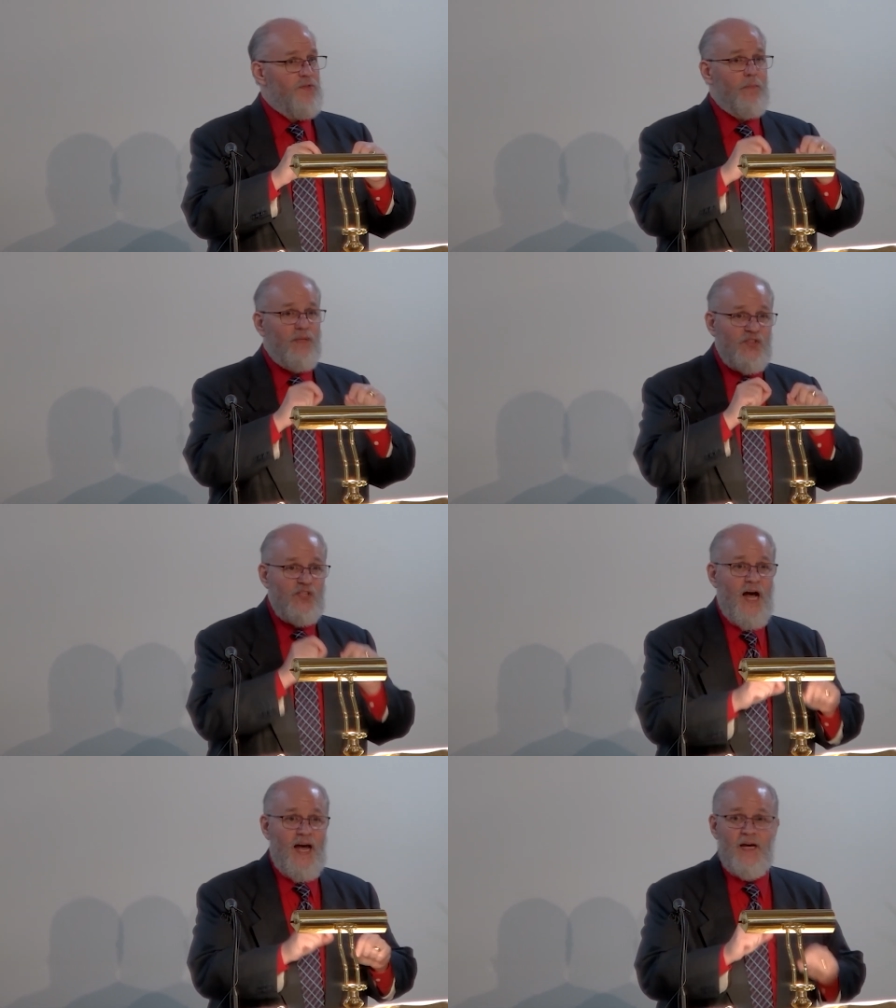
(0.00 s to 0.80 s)
the
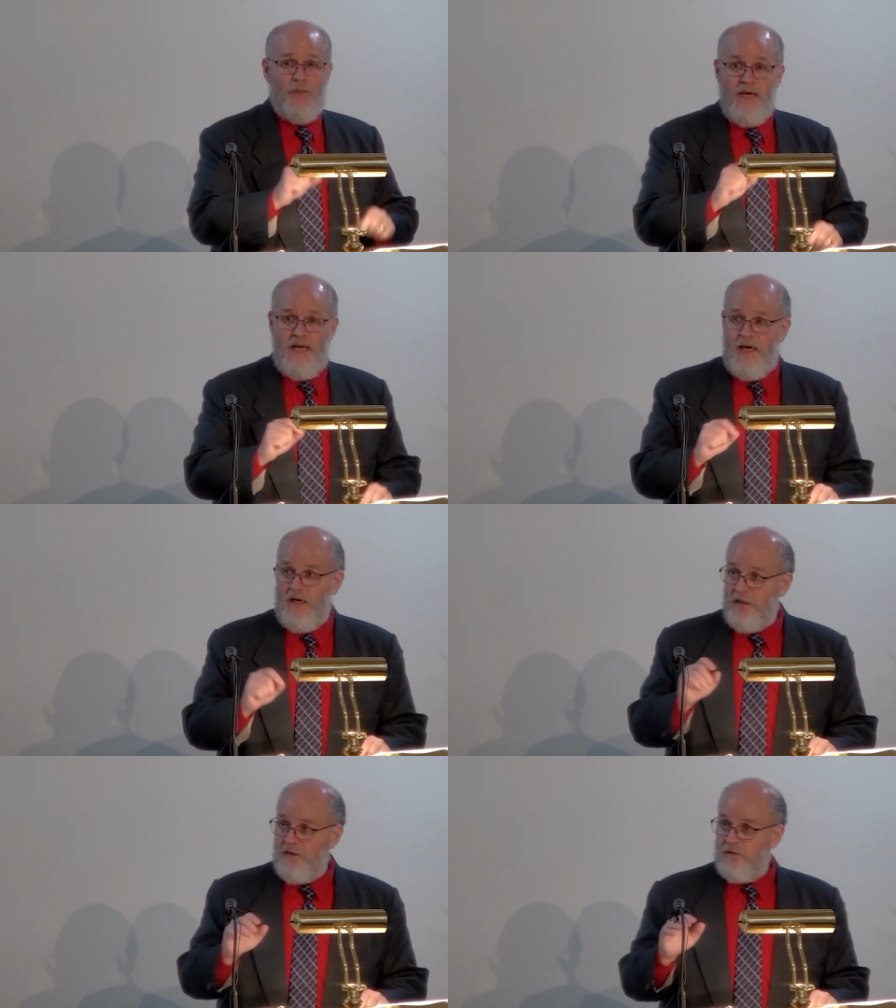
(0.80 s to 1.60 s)
Messiah
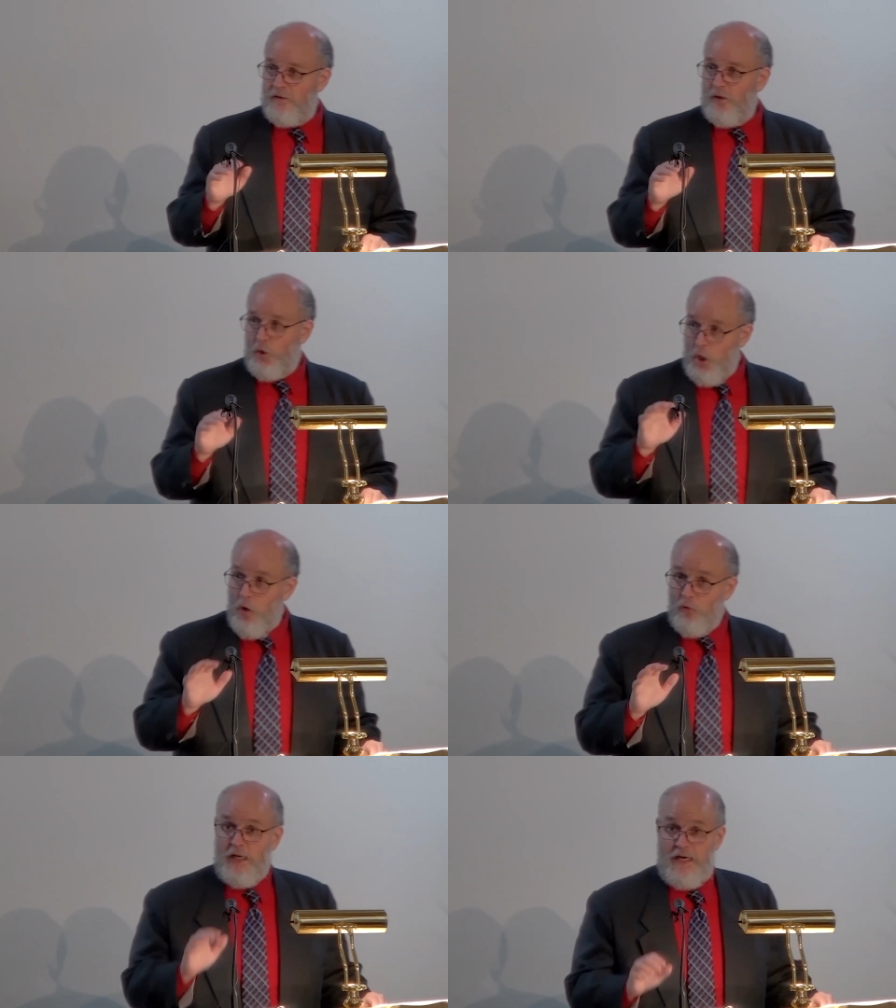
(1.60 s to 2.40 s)
being
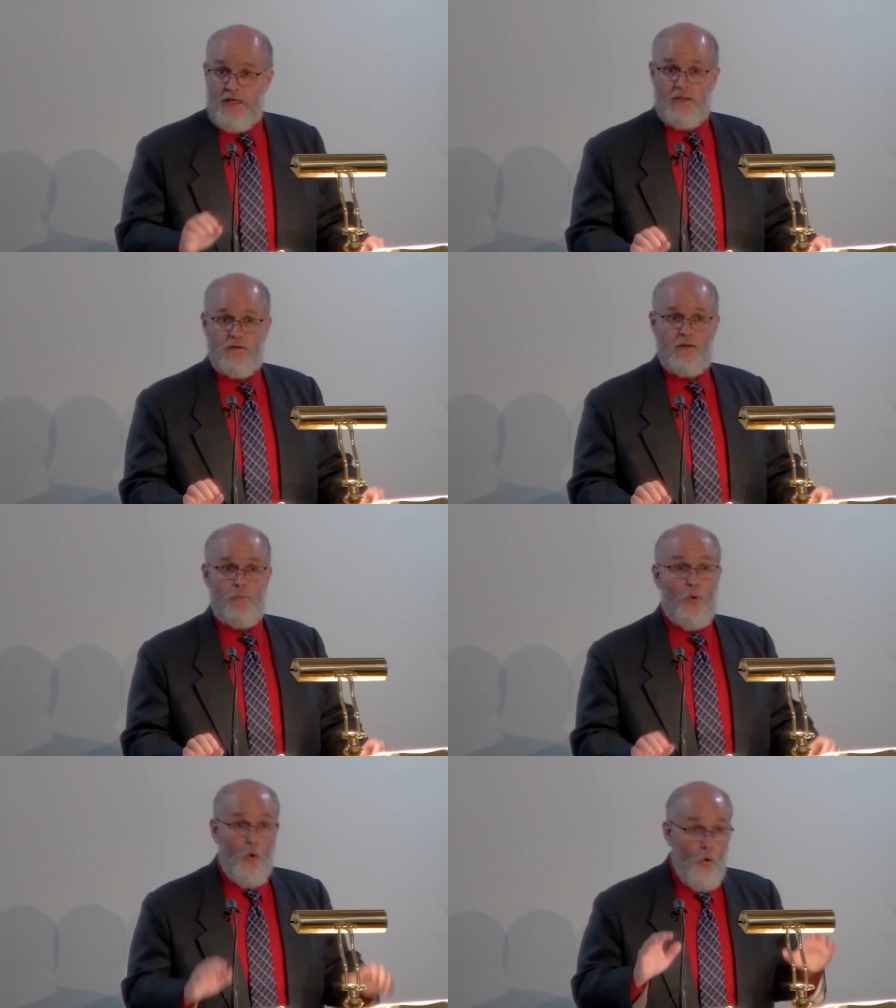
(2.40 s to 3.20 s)
lowly,
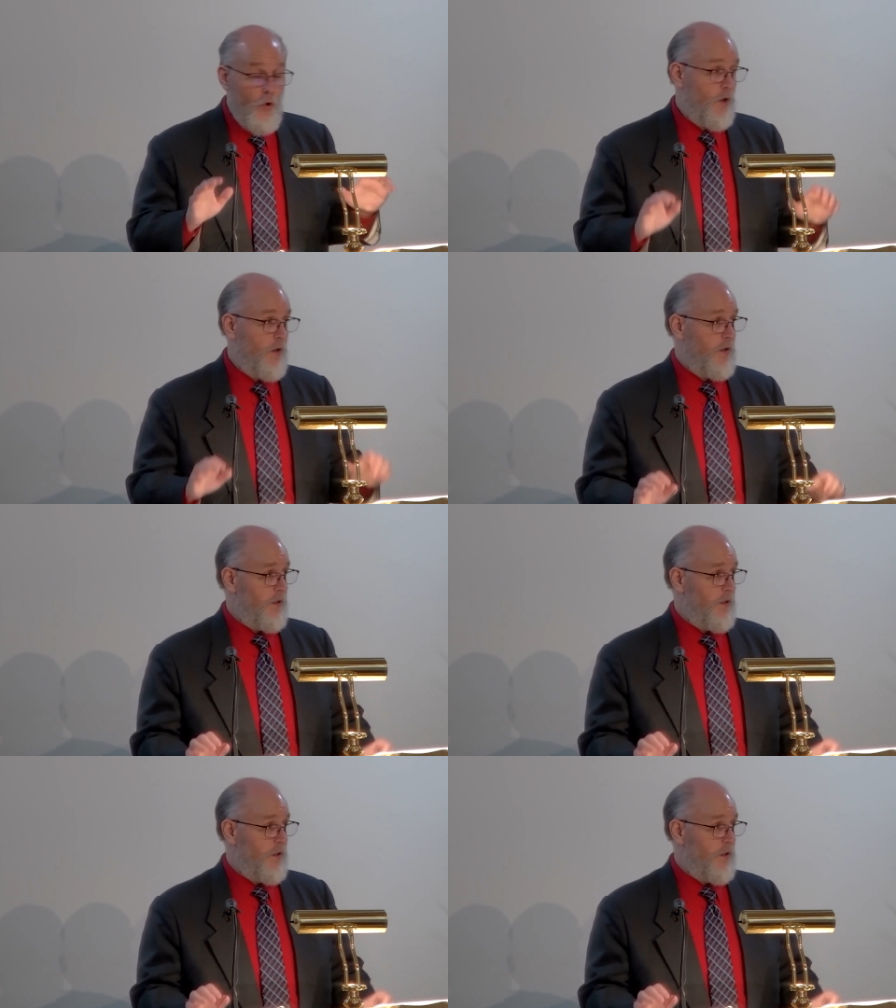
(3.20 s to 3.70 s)
poor,